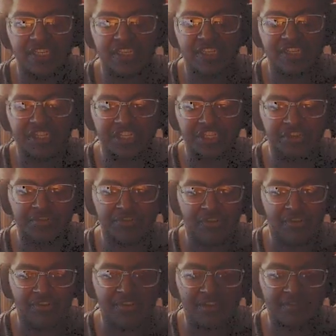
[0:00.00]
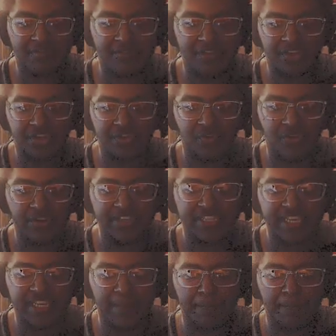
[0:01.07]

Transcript: She took all the, the toys and the